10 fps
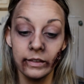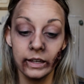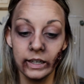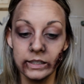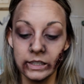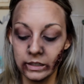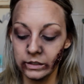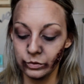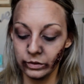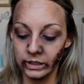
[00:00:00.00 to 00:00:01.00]
Like I said,
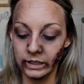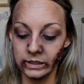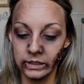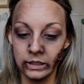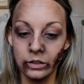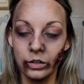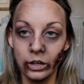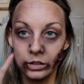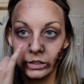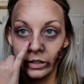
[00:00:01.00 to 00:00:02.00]
it's really easy. You could
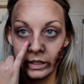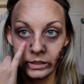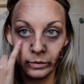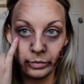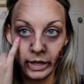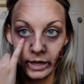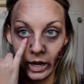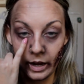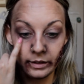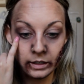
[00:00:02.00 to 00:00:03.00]
also add some black
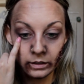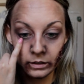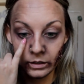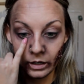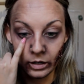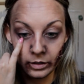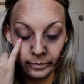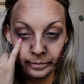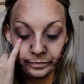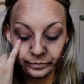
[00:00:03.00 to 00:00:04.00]
eyeliner
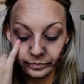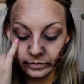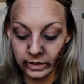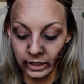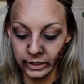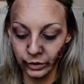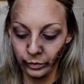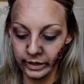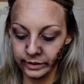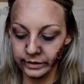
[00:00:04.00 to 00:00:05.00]
in your
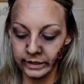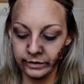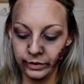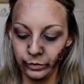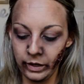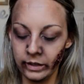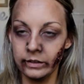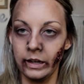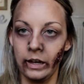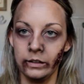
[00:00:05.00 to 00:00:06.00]
waterline if you
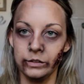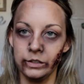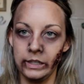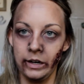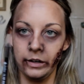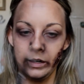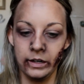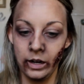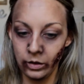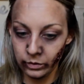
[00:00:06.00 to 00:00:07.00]
want. I'll do that right
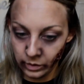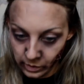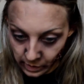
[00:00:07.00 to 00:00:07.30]
now.